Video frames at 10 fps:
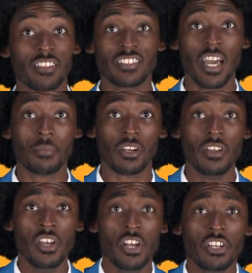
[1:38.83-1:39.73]
of the summer.
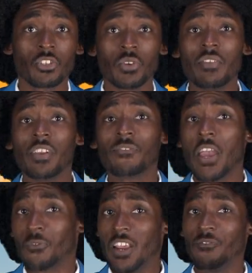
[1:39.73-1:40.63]
So even if
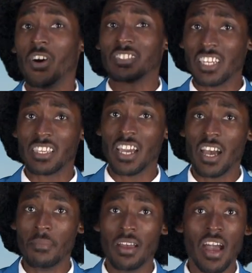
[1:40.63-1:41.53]
that rainfall did
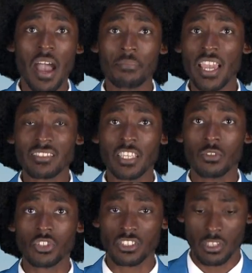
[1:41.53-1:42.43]
come, I'm guessing it
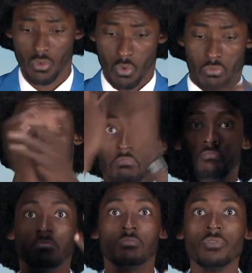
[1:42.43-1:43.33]
would just
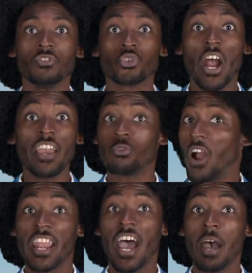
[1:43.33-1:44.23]
dry
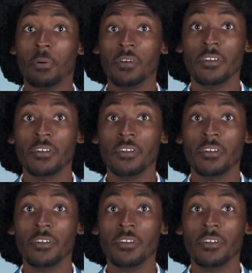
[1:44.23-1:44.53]
right up.